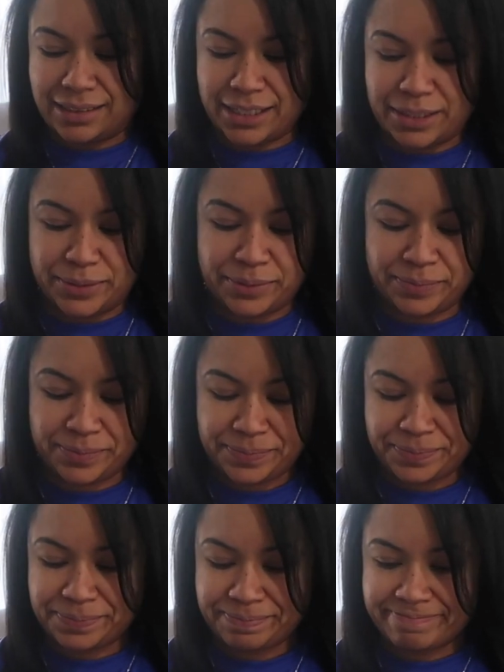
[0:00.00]
so
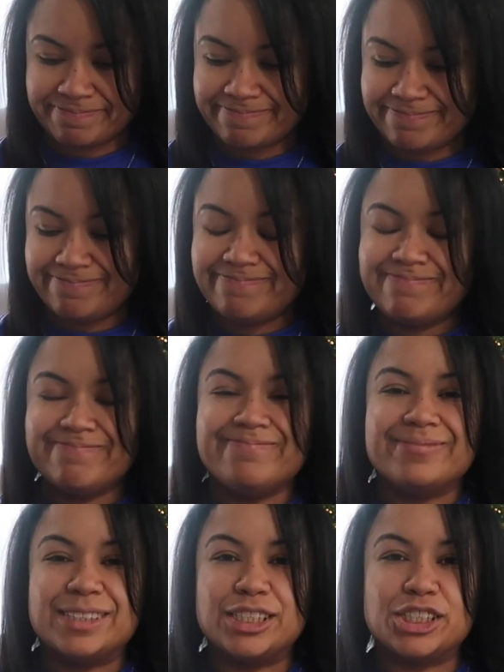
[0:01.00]

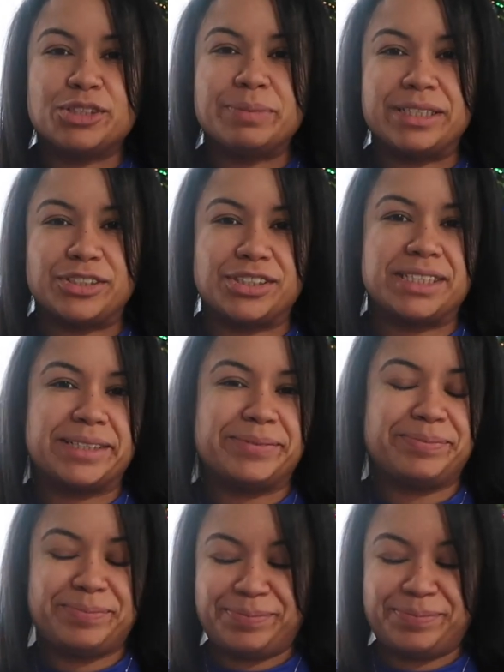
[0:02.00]
this should be interesting.